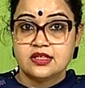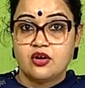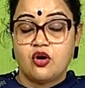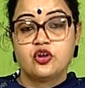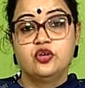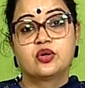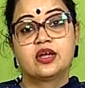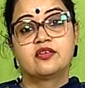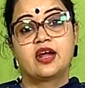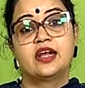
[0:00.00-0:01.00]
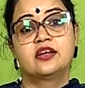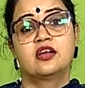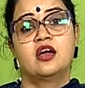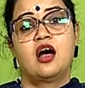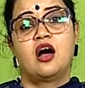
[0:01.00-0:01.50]
Or you can write
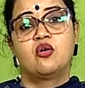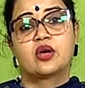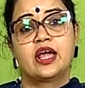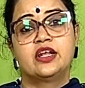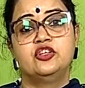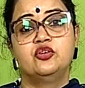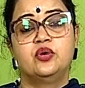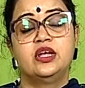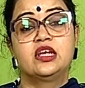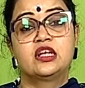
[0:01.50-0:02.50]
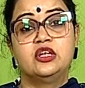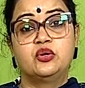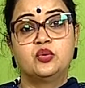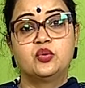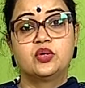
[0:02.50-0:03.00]
how can you
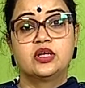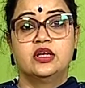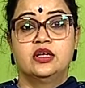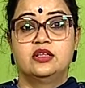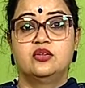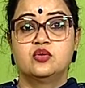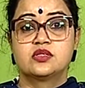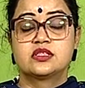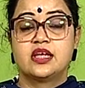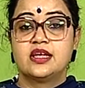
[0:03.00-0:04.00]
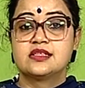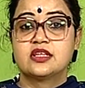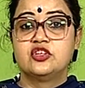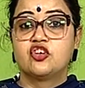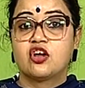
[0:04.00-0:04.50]
include those things
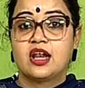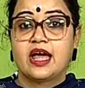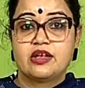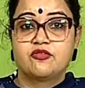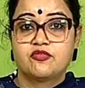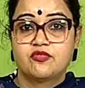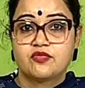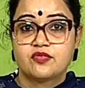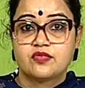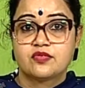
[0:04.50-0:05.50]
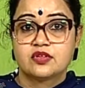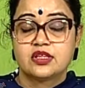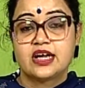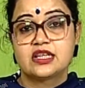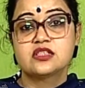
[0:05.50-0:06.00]
in your life.
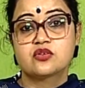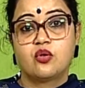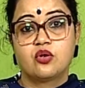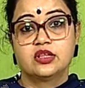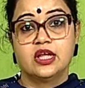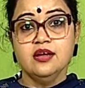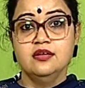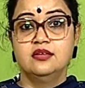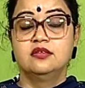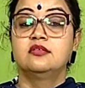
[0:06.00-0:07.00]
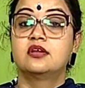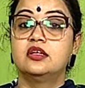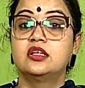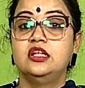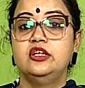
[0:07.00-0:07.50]
That is called the
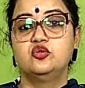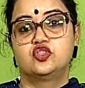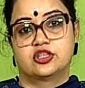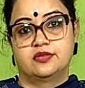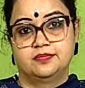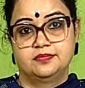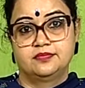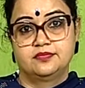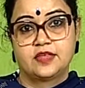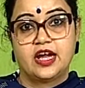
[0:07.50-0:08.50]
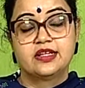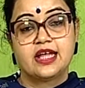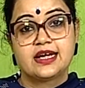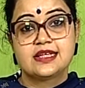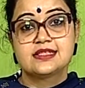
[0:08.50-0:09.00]
conclusion, and
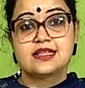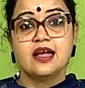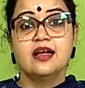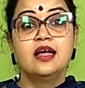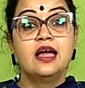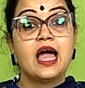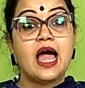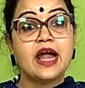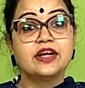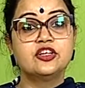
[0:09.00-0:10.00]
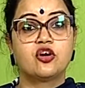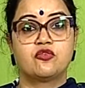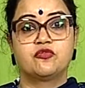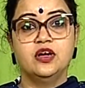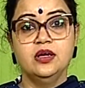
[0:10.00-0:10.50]
that is the end of
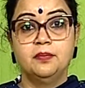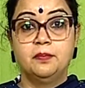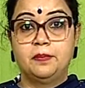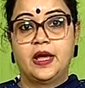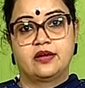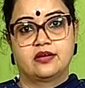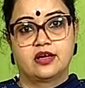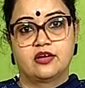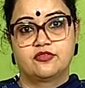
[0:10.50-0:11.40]
a paragraph.